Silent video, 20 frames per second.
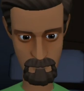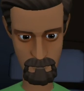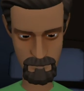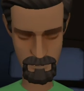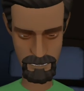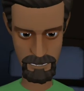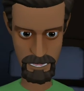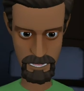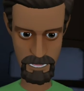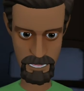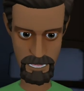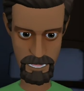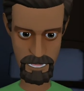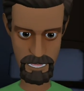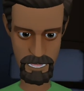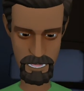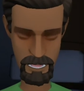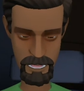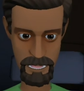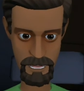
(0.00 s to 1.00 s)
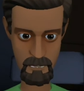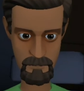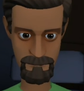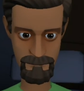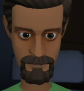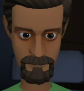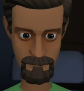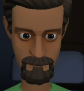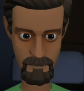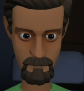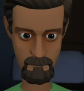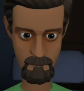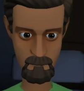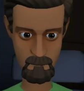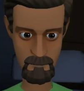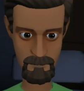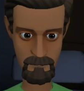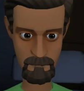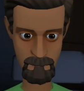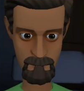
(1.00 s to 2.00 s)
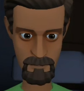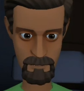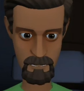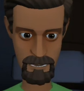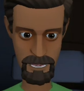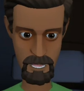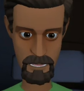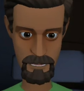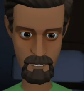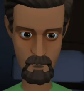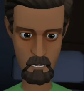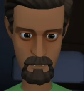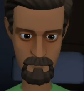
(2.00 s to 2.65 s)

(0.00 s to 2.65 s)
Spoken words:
we are going to show in this course.